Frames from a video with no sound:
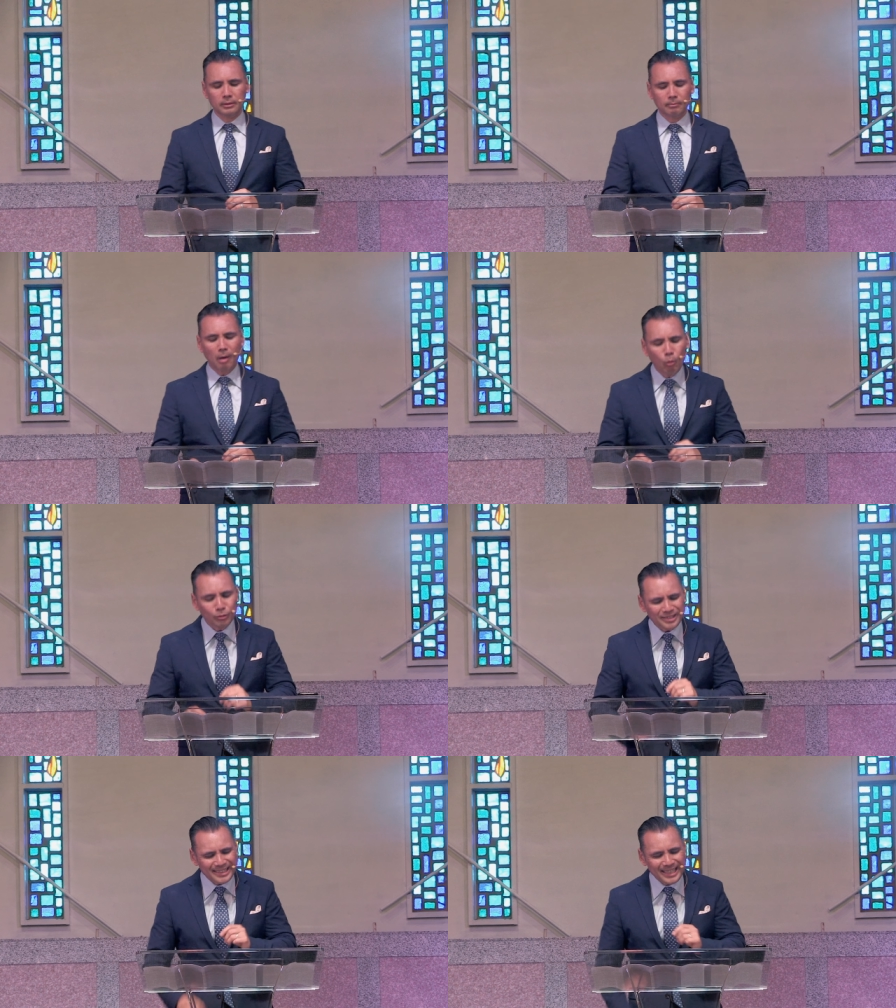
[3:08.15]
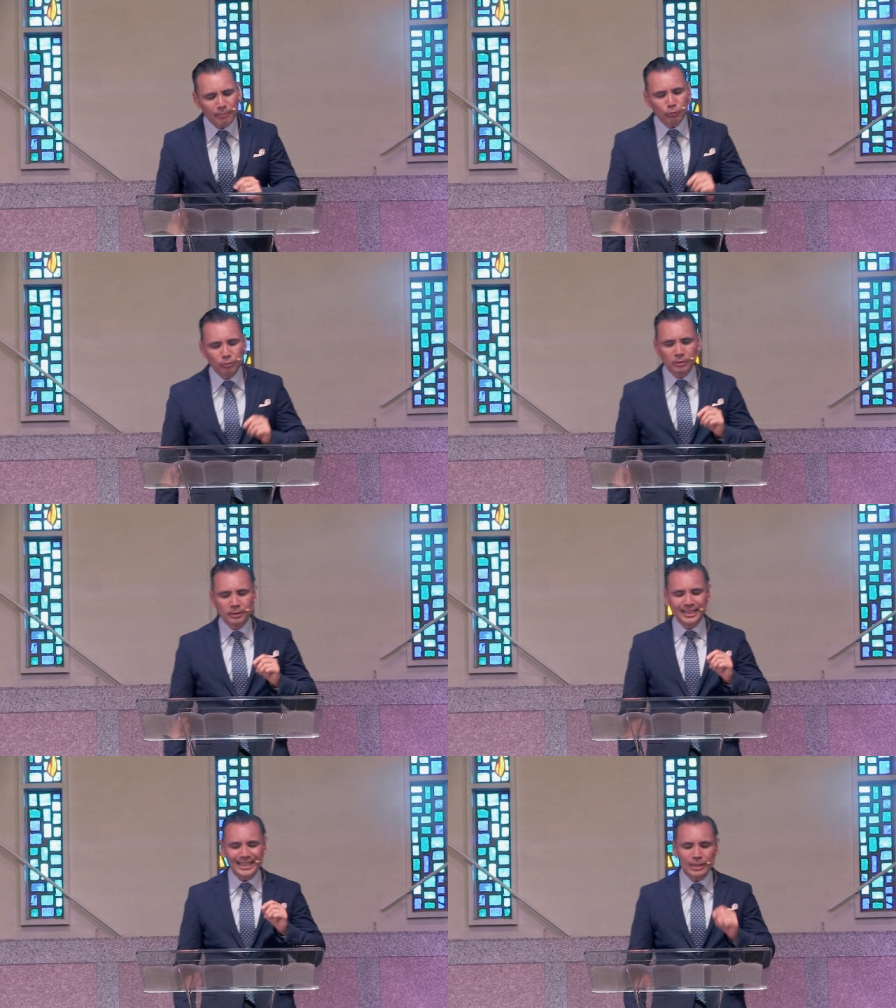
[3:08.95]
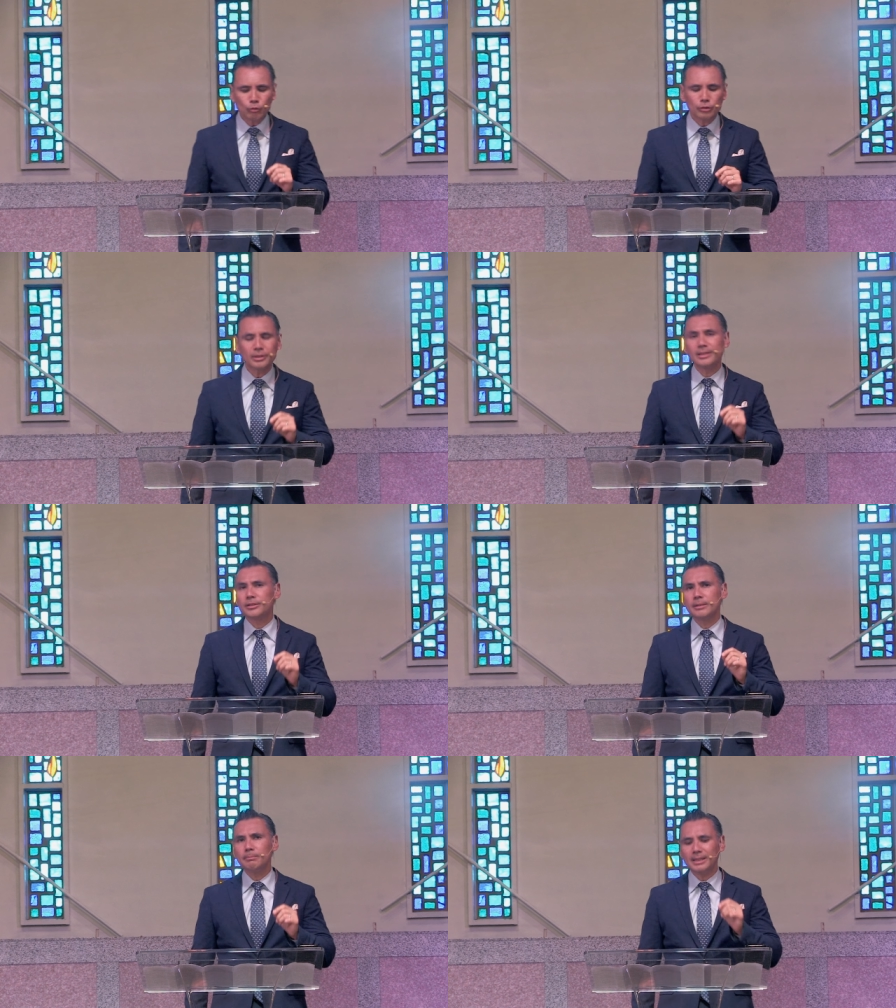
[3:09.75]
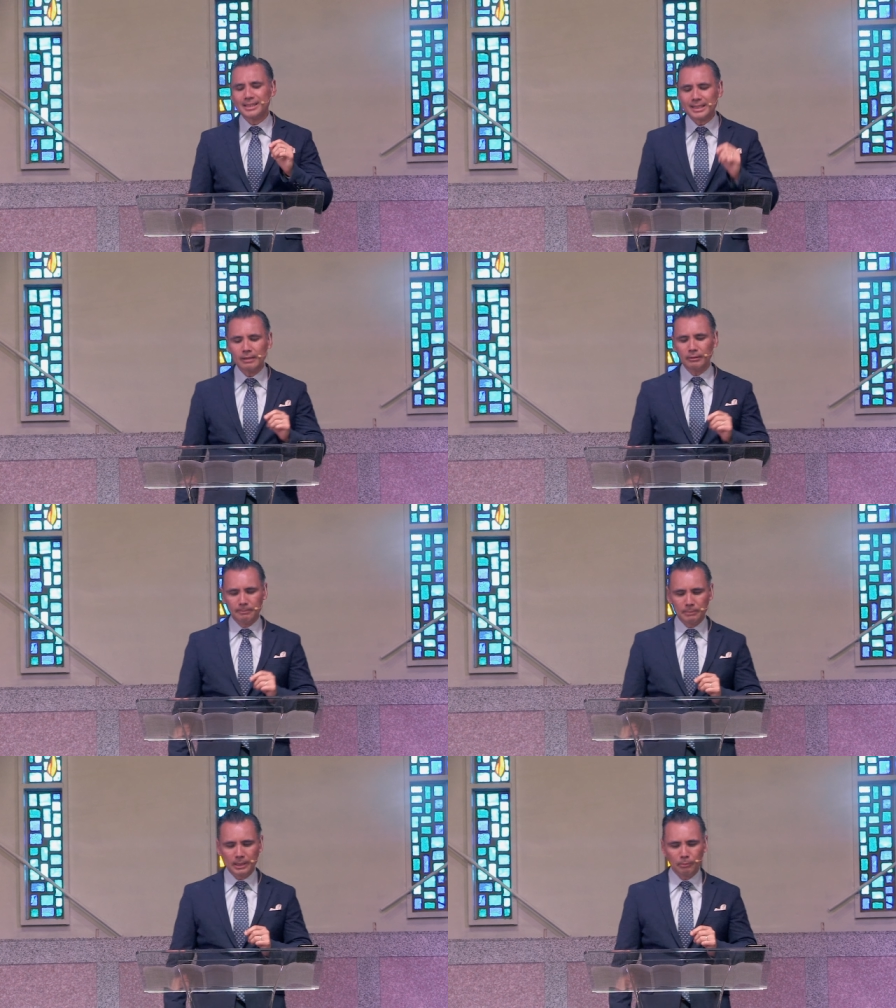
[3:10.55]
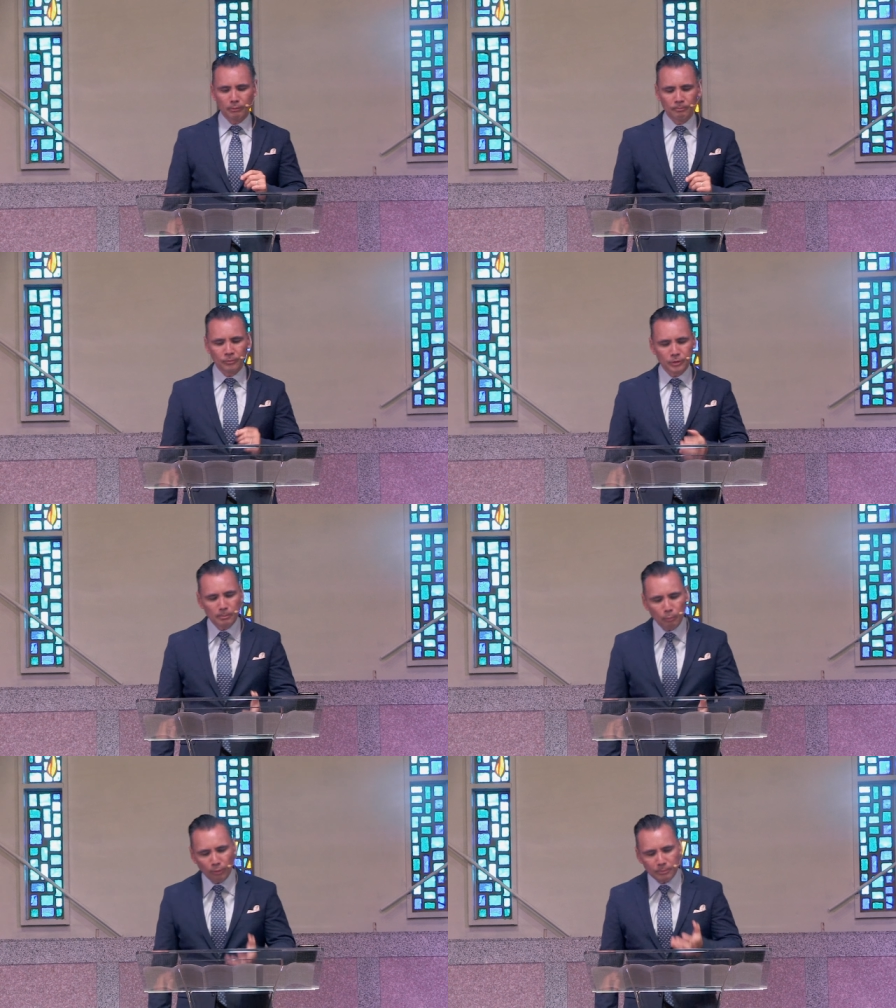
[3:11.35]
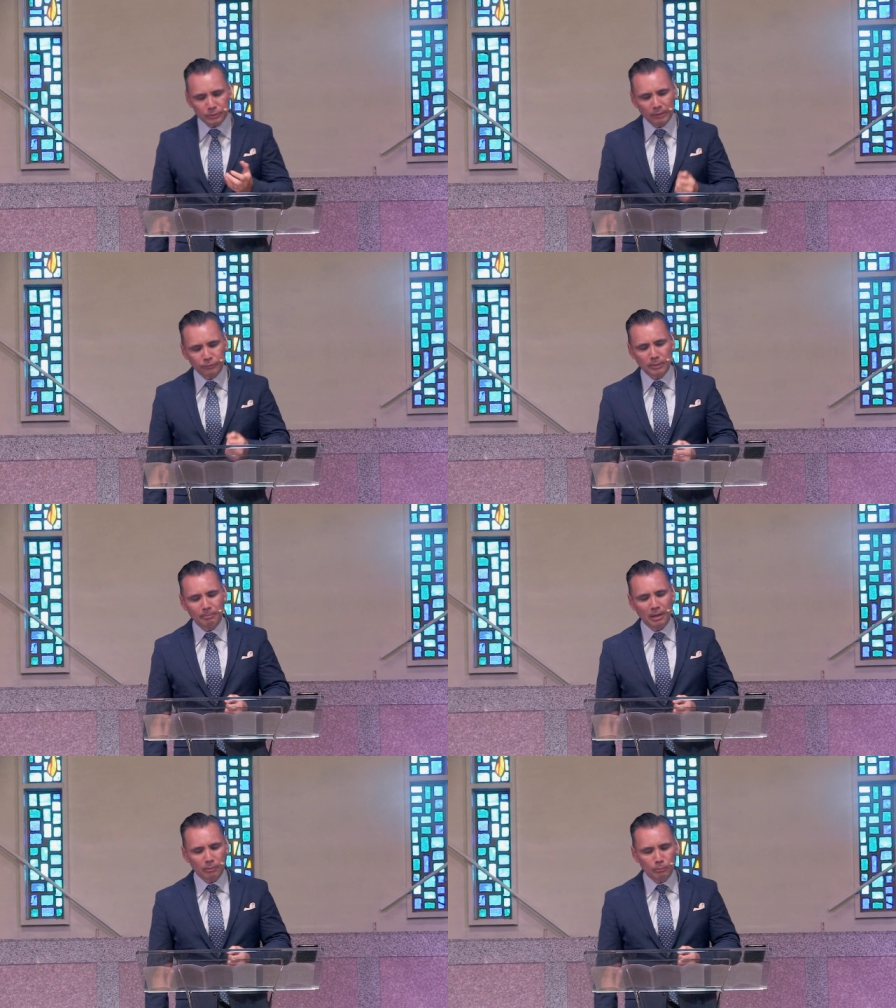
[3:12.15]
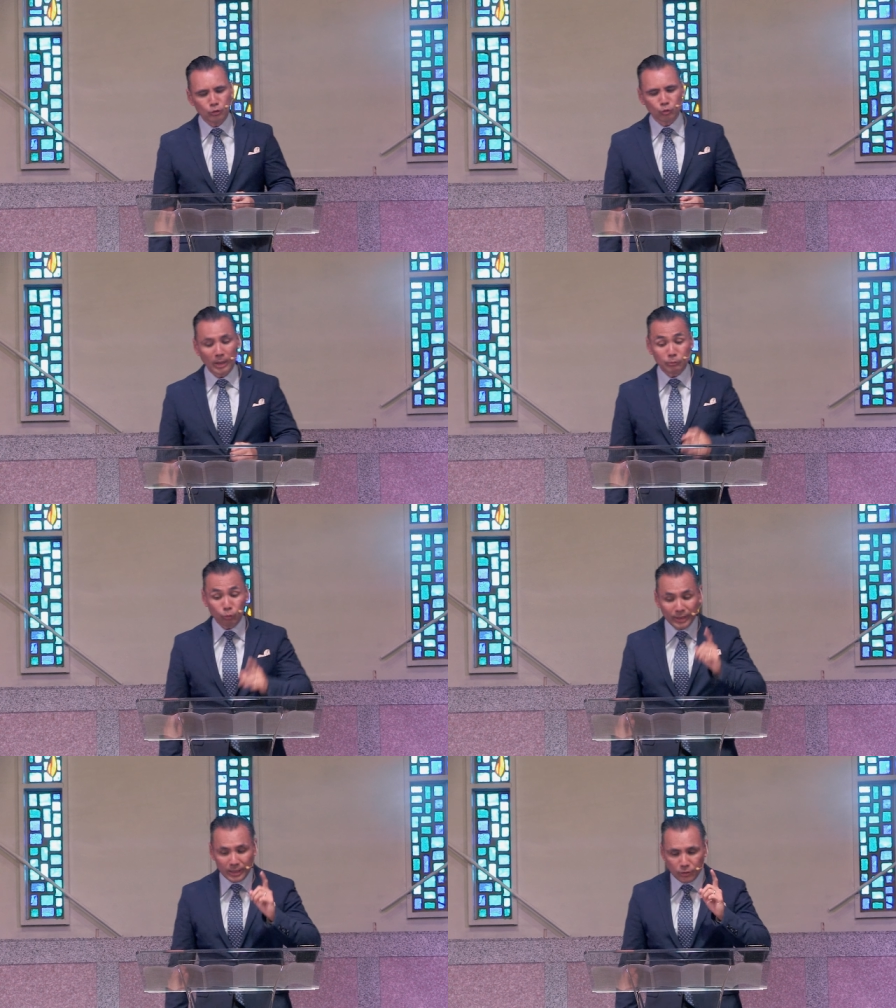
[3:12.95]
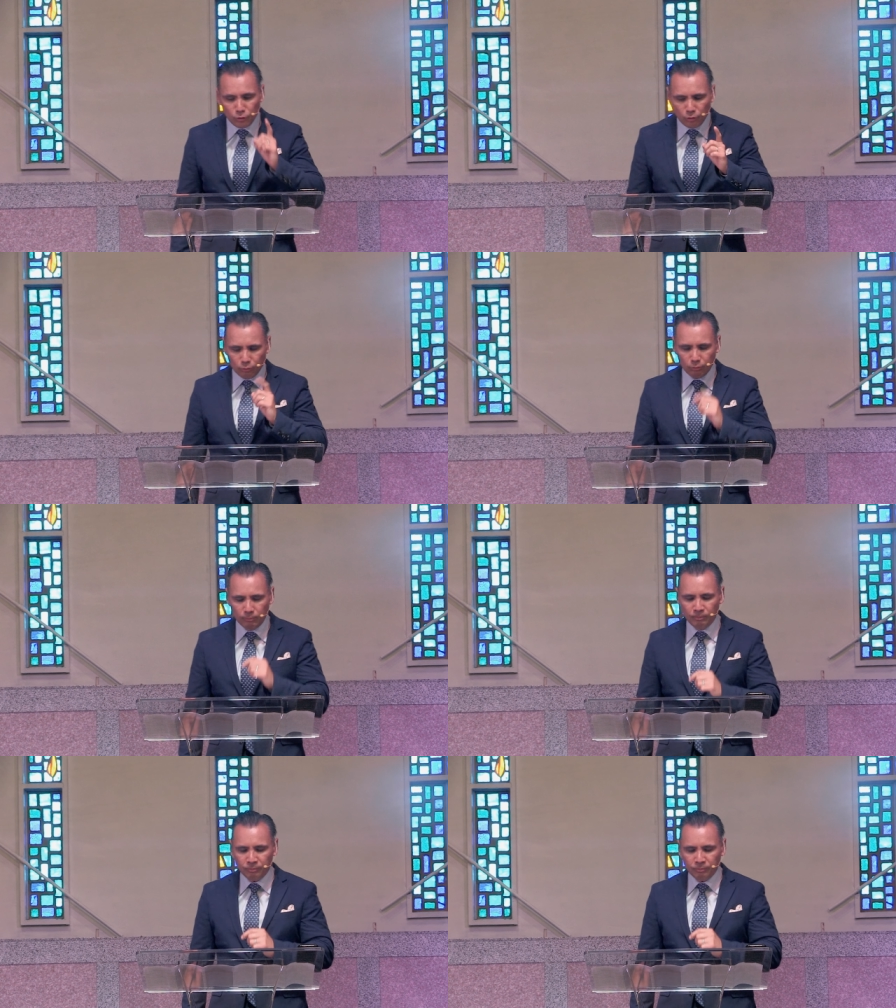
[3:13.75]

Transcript: Paul was never interested in simply telling people to pull themselves up by their bootstraps, for he knew